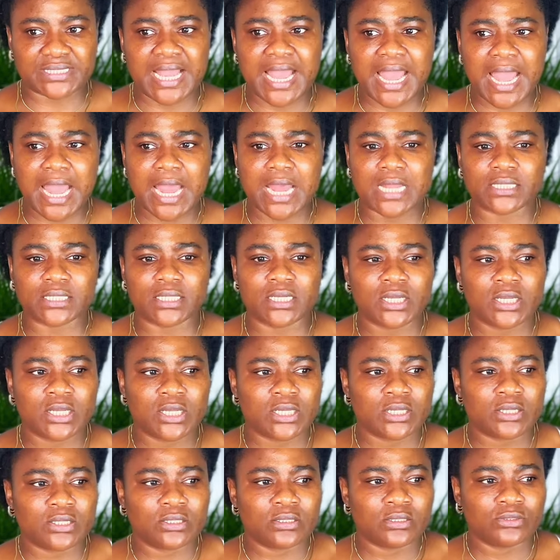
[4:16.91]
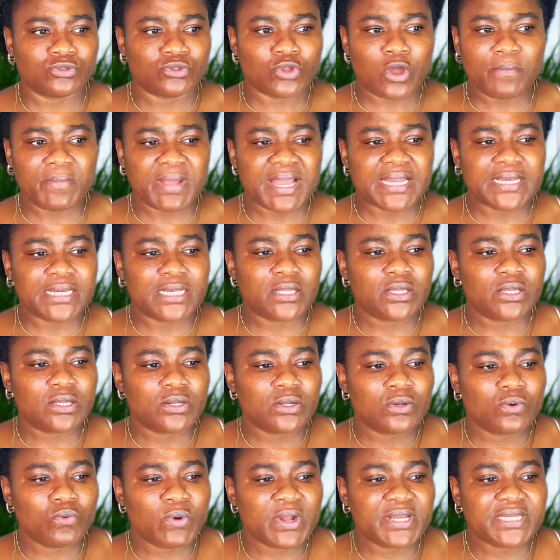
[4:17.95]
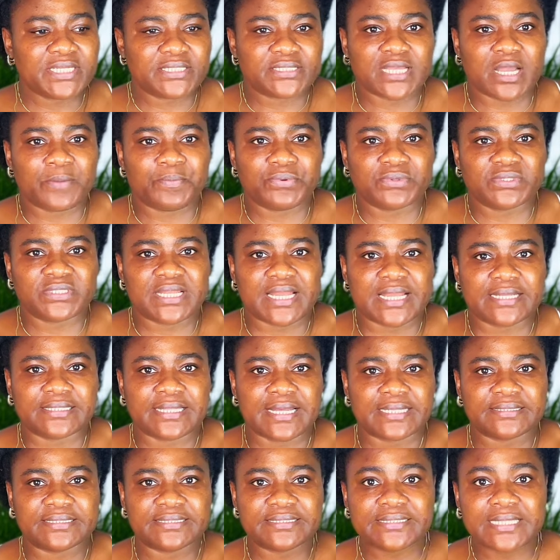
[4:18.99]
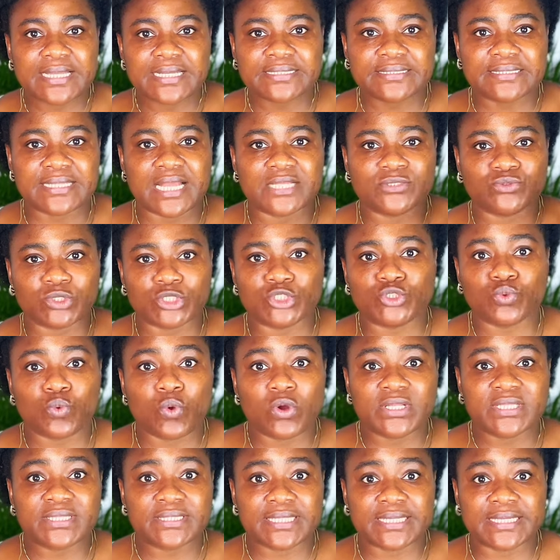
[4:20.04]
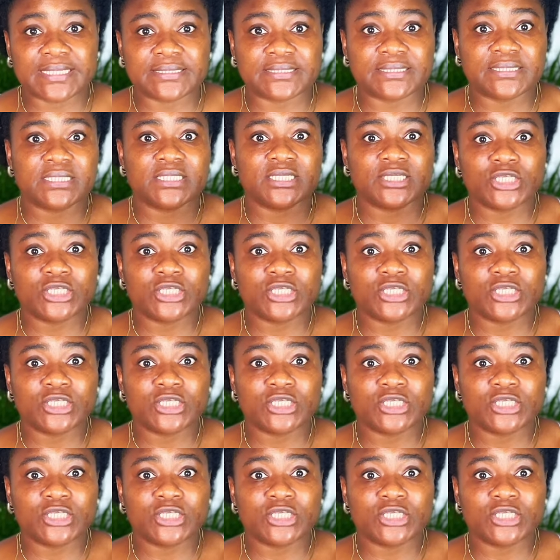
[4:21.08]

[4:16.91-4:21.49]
And normally, when it happens like that, it takes like 21 days,